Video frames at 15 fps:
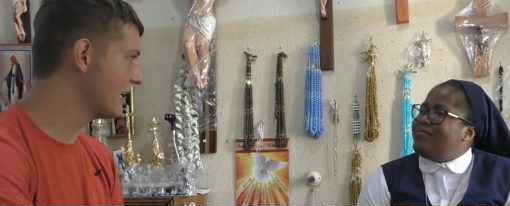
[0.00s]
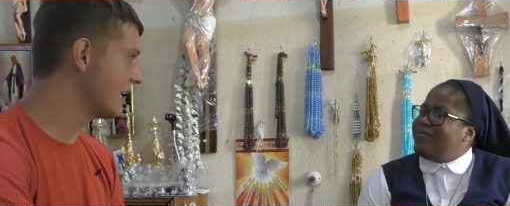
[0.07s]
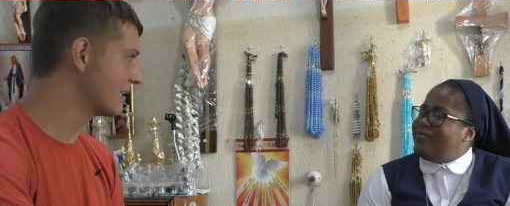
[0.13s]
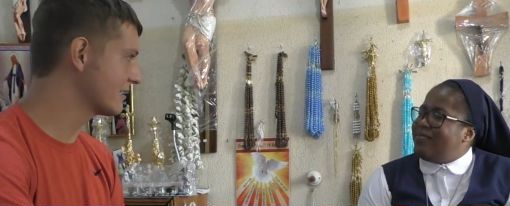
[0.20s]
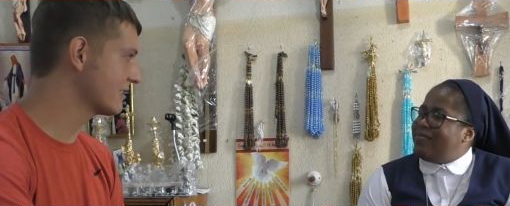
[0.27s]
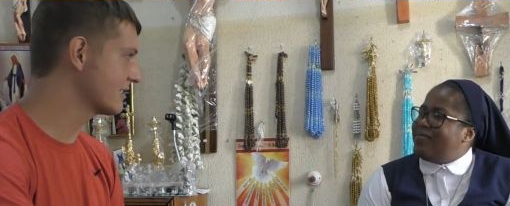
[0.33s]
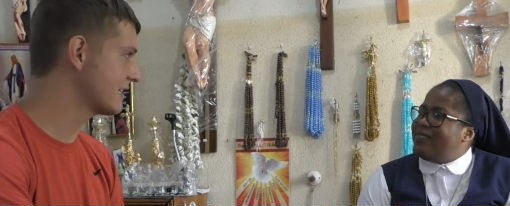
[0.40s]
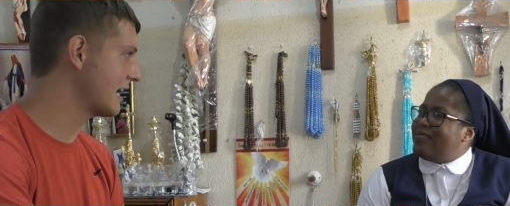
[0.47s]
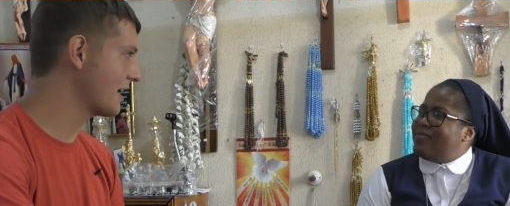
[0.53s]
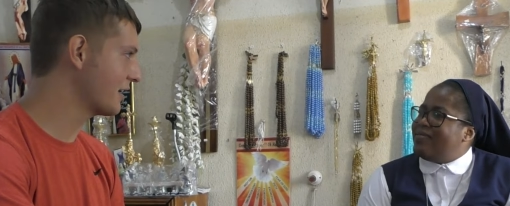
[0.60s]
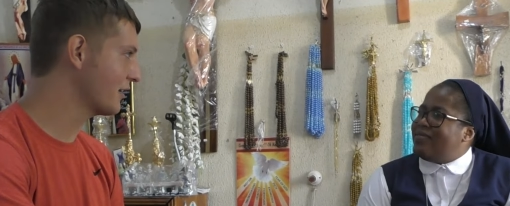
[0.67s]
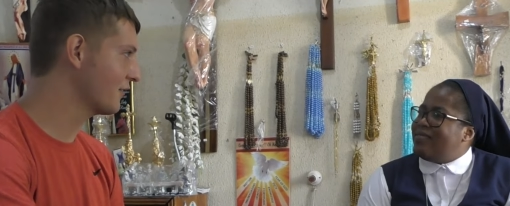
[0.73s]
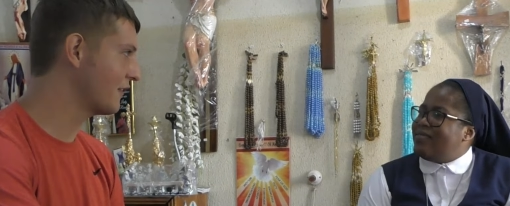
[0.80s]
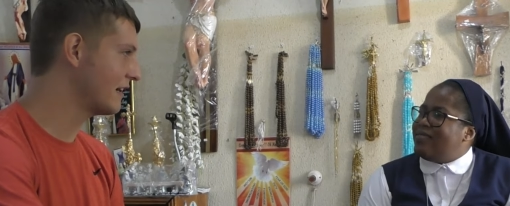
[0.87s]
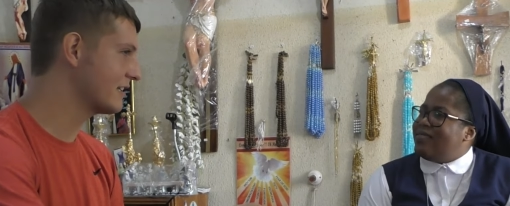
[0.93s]
Speaker 1: as a
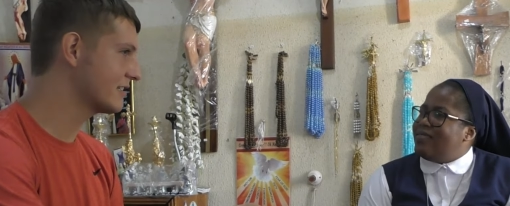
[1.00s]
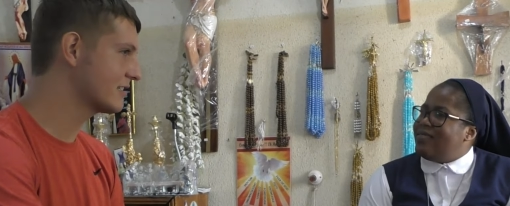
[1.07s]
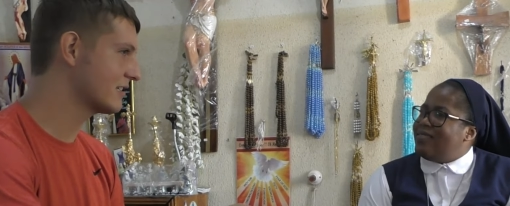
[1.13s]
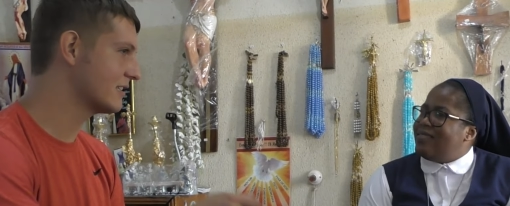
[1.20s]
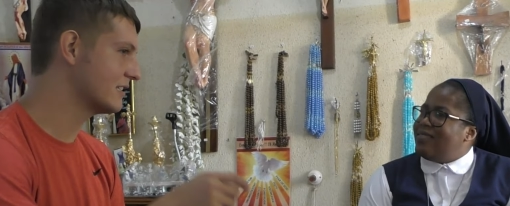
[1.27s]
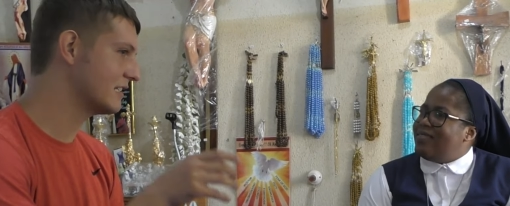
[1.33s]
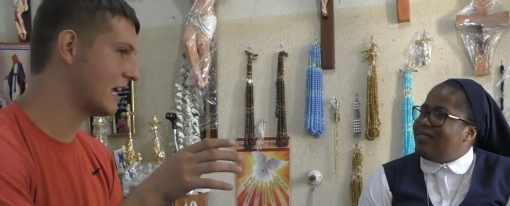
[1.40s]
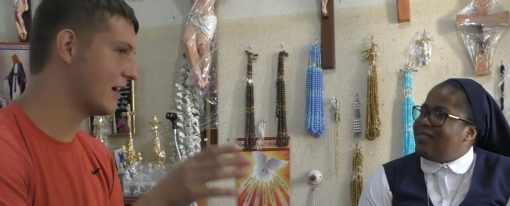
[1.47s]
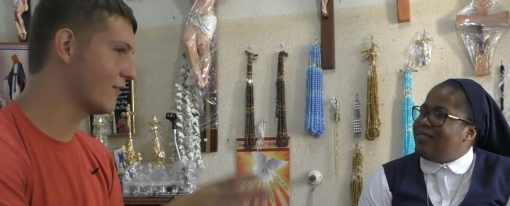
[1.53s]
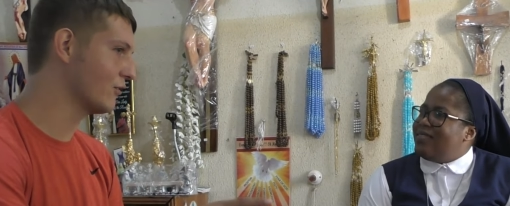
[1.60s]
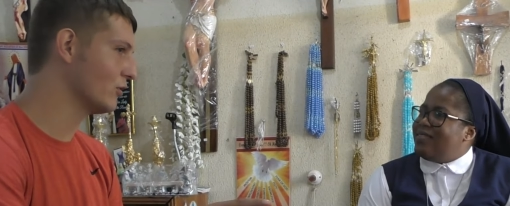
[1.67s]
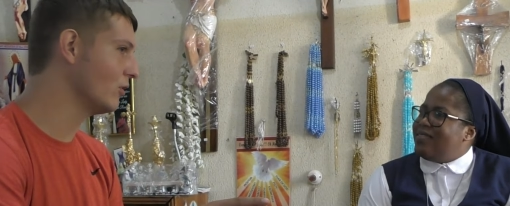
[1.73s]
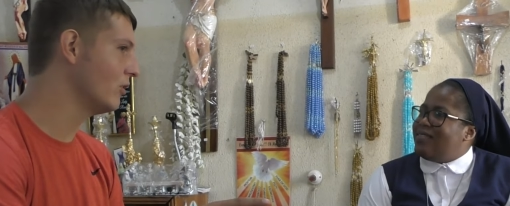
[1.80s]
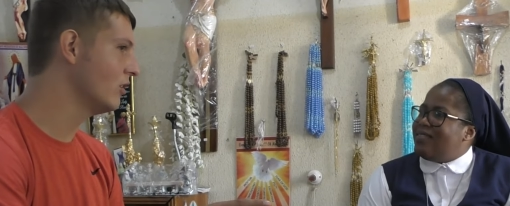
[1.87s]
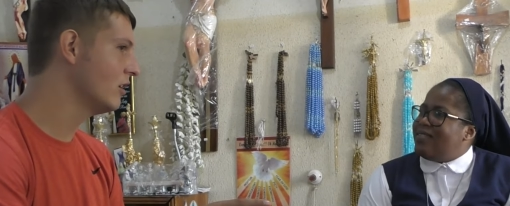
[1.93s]
sacrifice to the
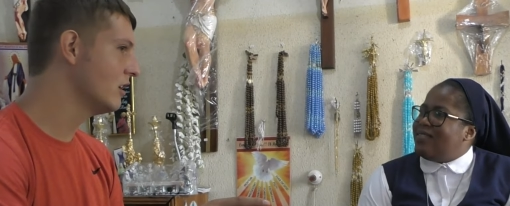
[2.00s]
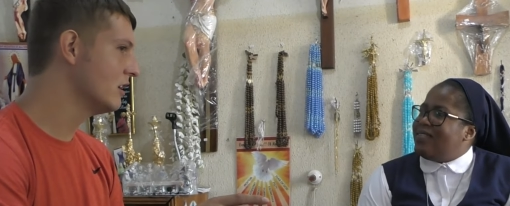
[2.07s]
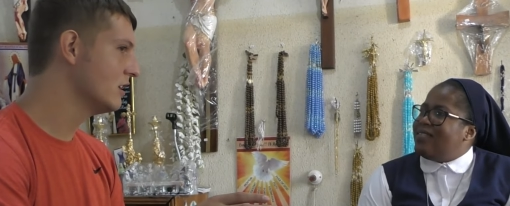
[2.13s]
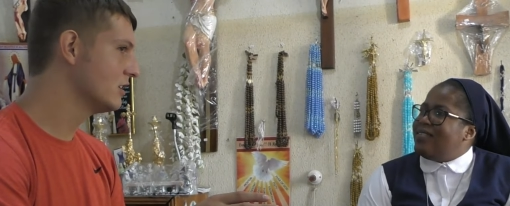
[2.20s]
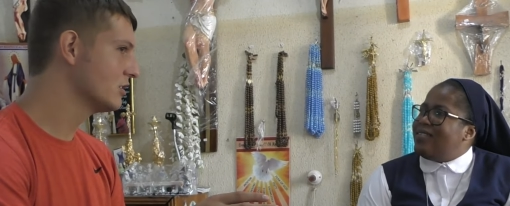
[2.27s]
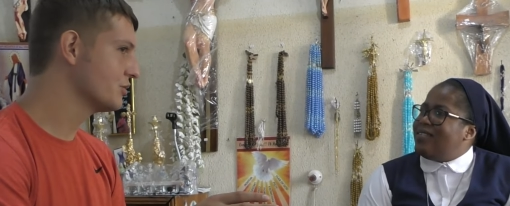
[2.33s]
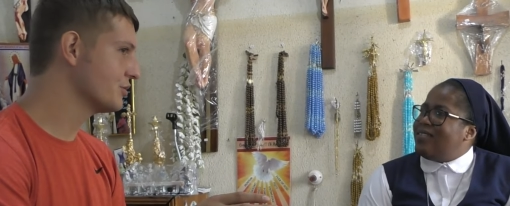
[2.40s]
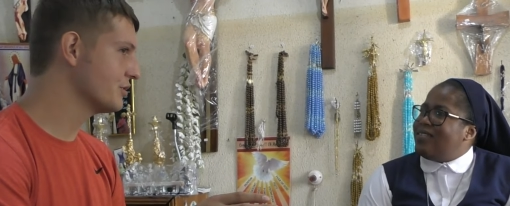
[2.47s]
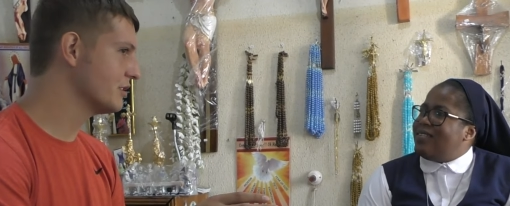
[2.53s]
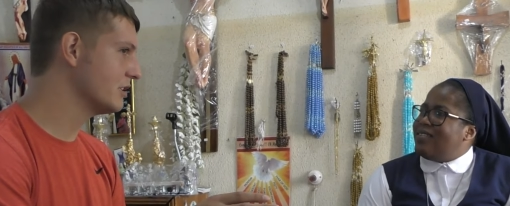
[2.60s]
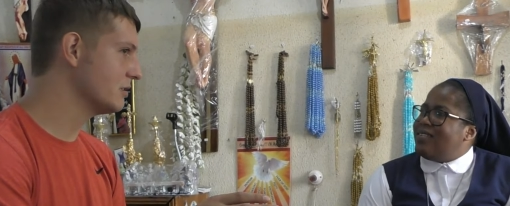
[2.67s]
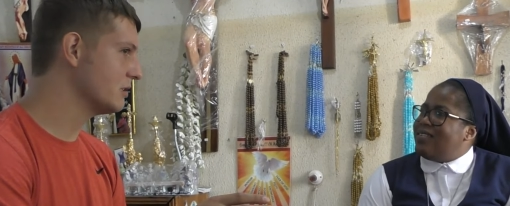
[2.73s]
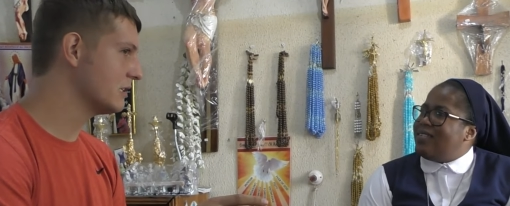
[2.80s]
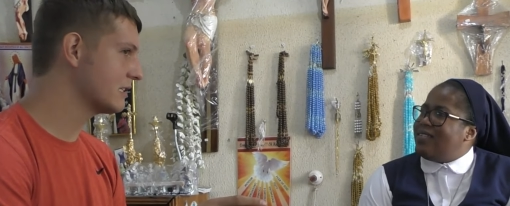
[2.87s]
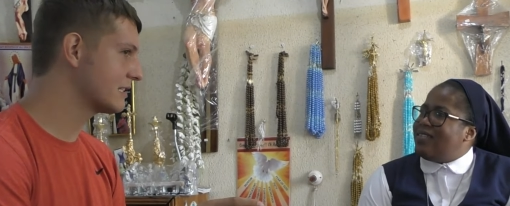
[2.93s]
devil
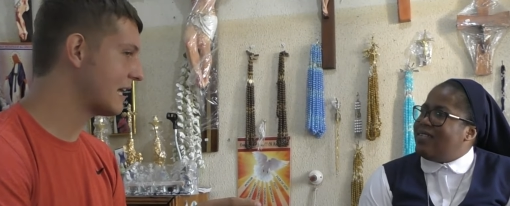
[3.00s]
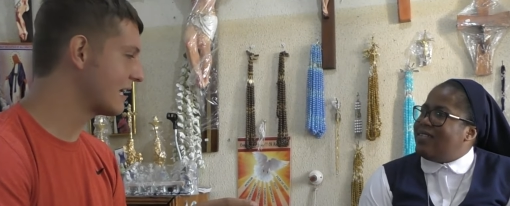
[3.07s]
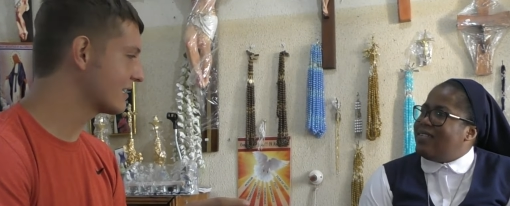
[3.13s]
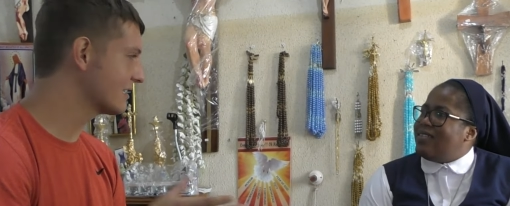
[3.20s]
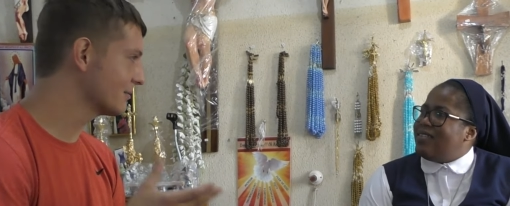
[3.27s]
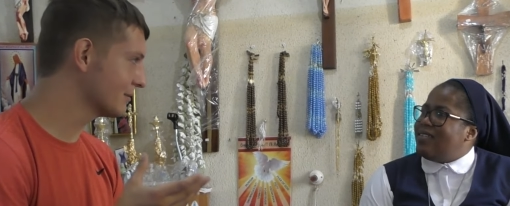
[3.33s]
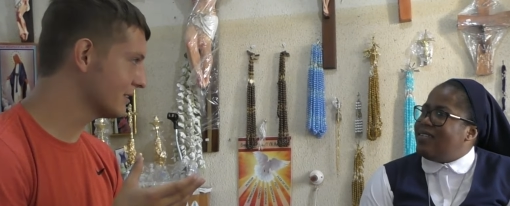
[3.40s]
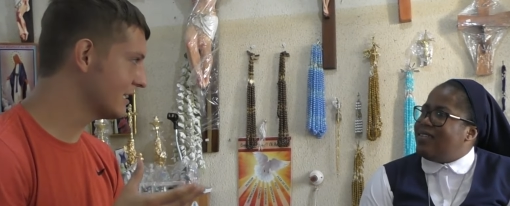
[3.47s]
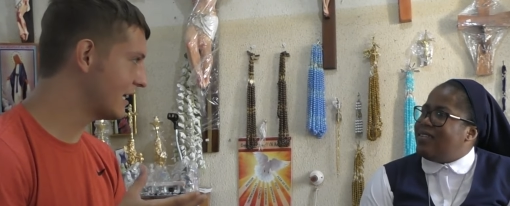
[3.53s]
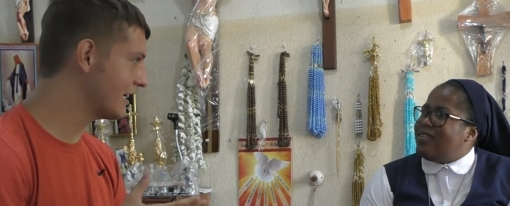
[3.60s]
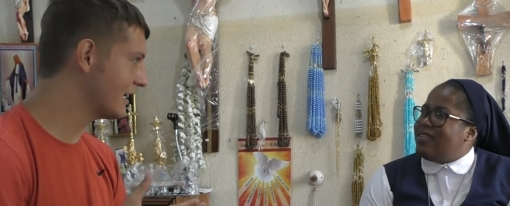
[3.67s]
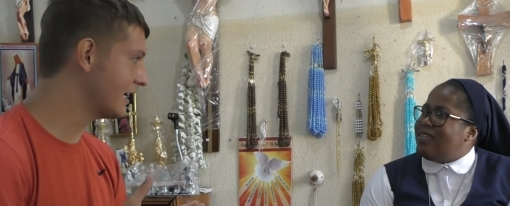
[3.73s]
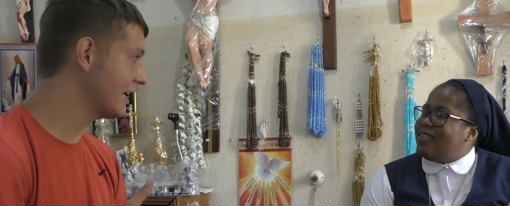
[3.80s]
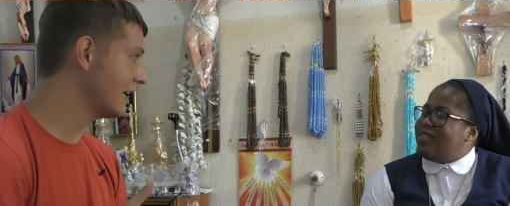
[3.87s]
is that something that